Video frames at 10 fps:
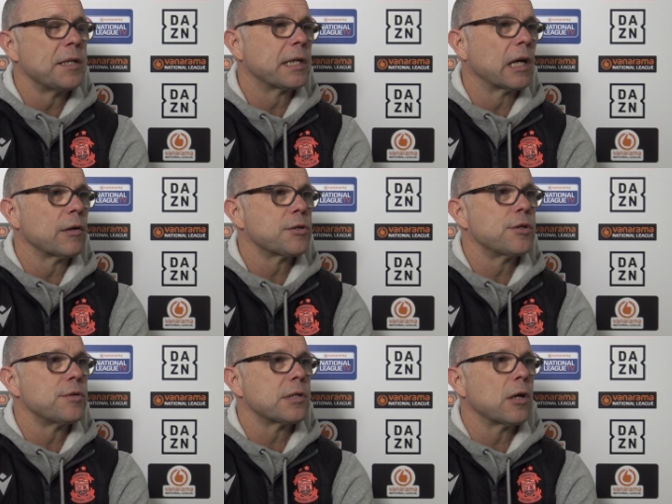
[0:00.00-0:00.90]
to go on a
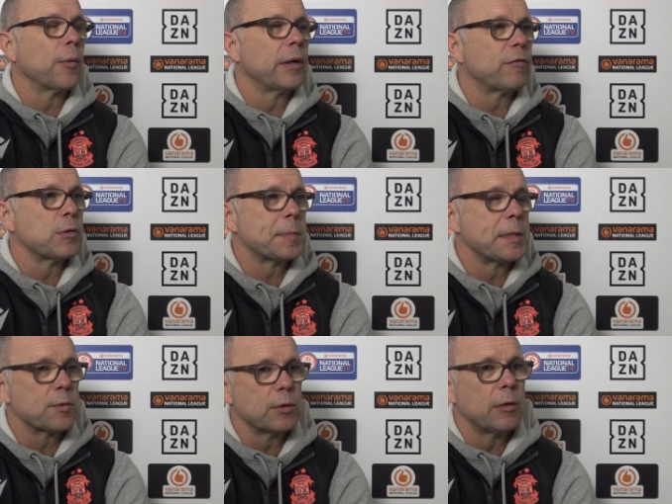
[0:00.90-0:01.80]
Tuesday night when everyone's been
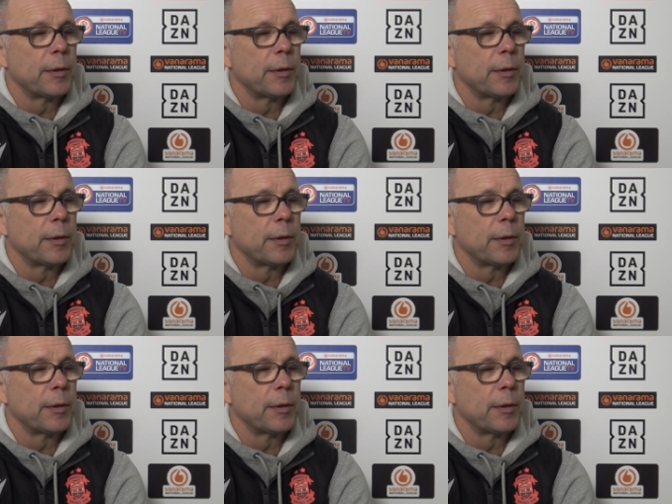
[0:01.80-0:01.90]
to work.